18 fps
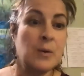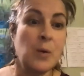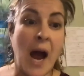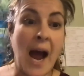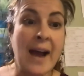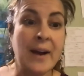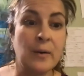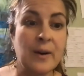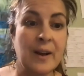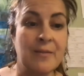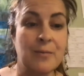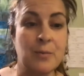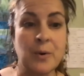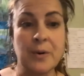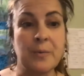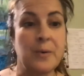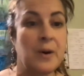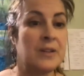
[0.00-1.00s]
I don't have
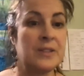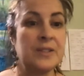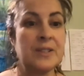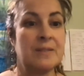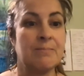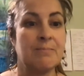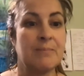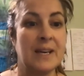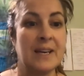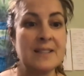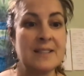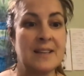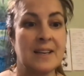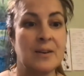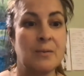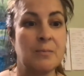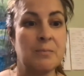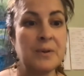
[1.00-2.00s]
word walls because I
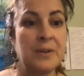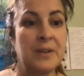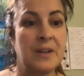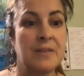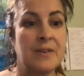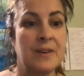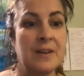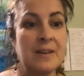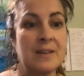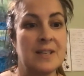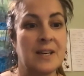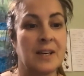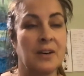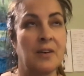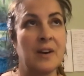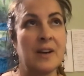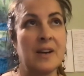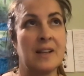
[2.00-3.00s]
don't believe in
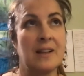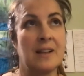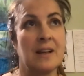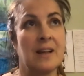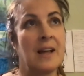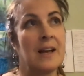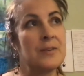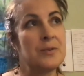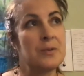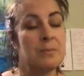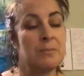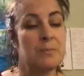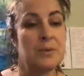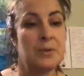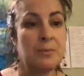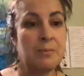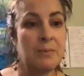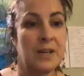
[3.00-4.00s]
decorating the classroom
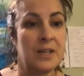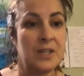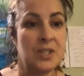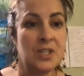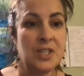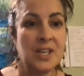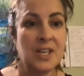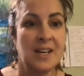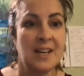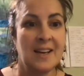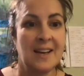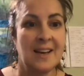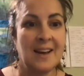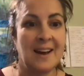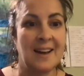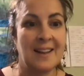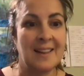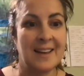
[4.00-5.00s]
too much.
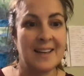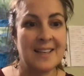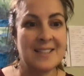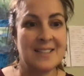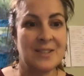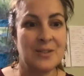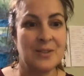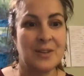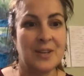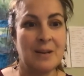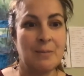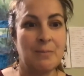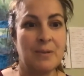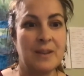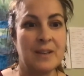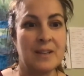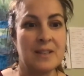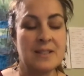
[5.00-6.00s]
I like to keep
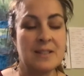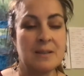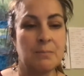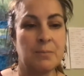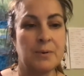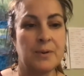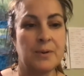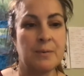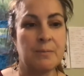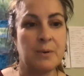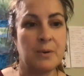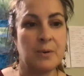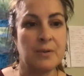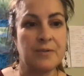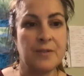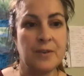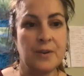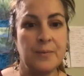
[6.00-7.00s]
things simple and
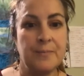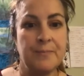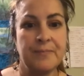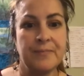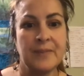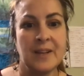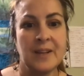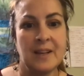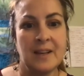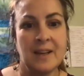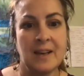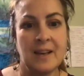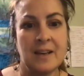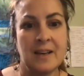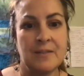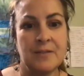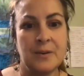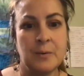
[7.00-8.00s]
beautiful.
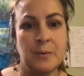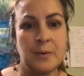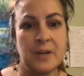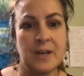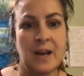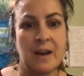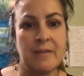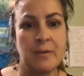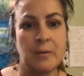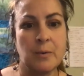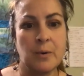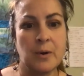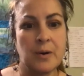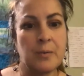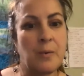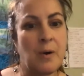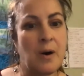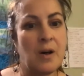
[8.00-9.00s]
And if you wouldn't have a
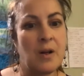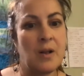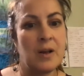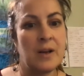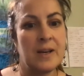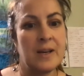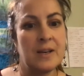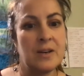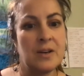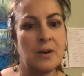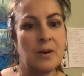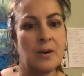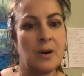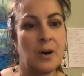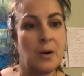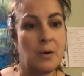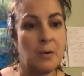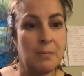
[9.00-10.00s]
word wall in your
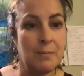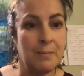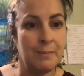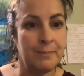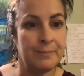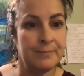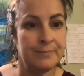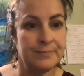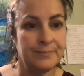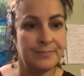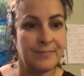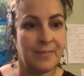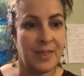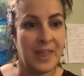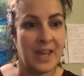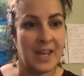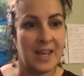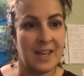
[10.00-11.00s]
home,
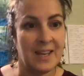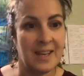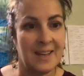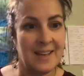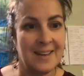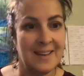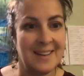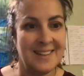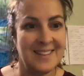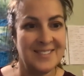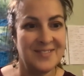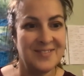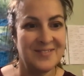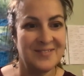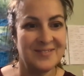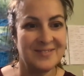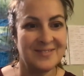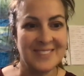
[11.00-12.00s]
then
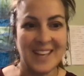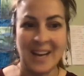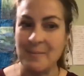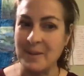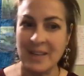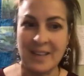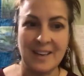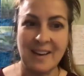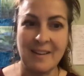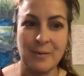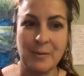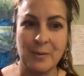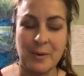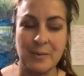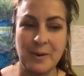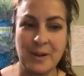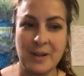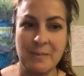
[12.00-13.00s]
I'm not going to have a
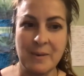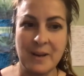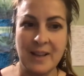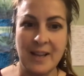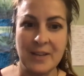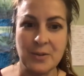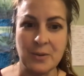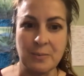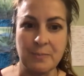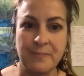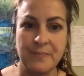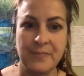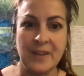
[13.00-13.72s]
word wall in my classroom.